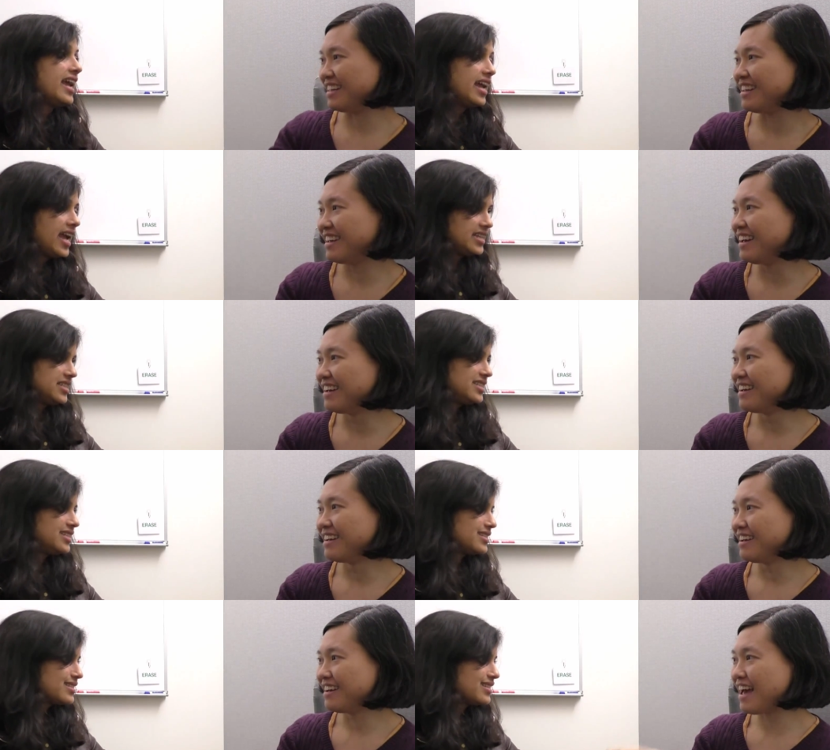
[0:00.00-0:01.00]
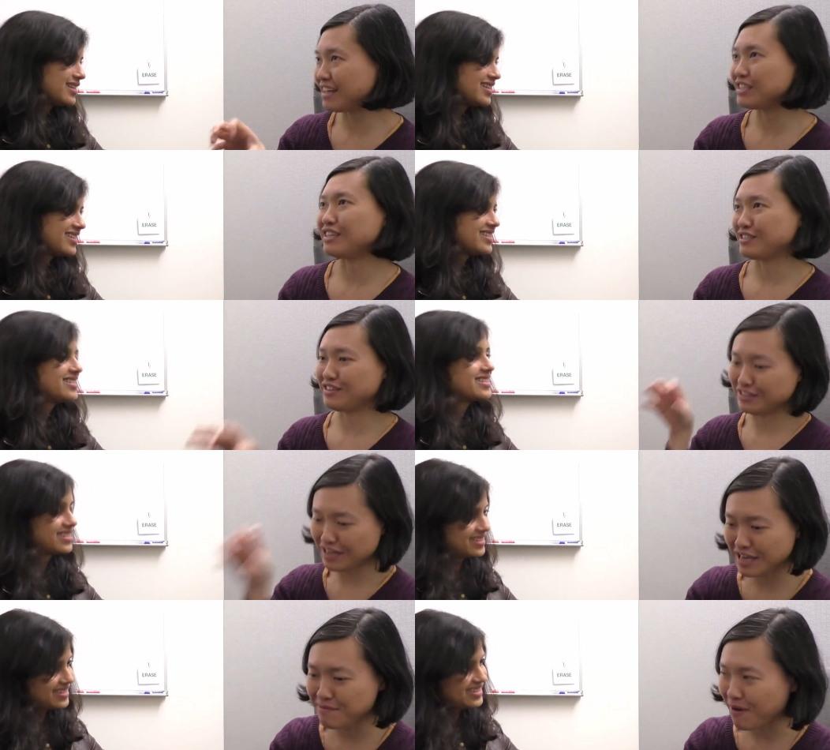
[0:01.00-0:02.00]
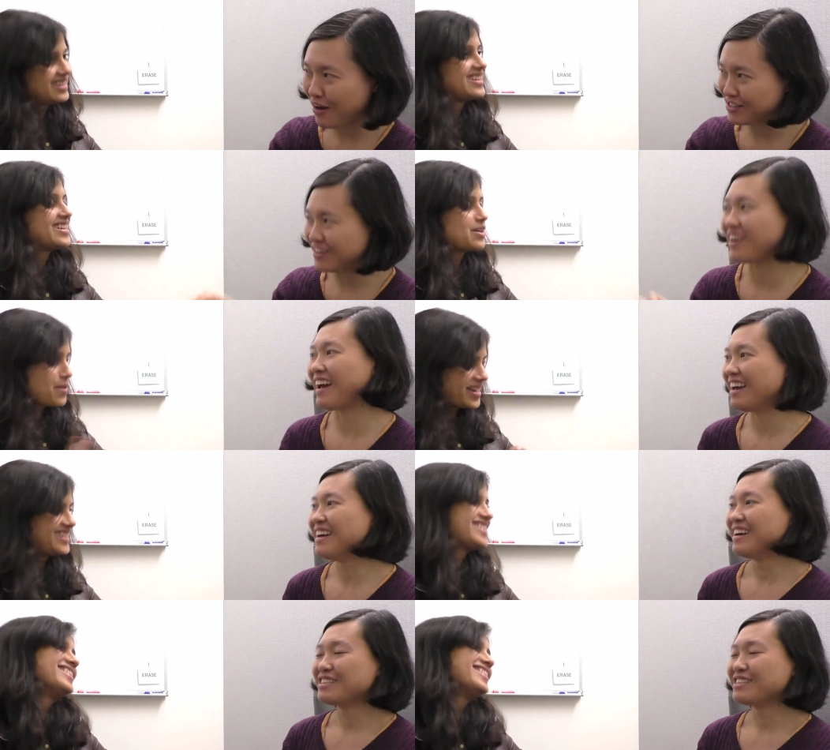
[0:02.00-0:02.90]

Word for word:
Speaker 1: in? Entities. Entities. So it's in the E box. Okay. Right.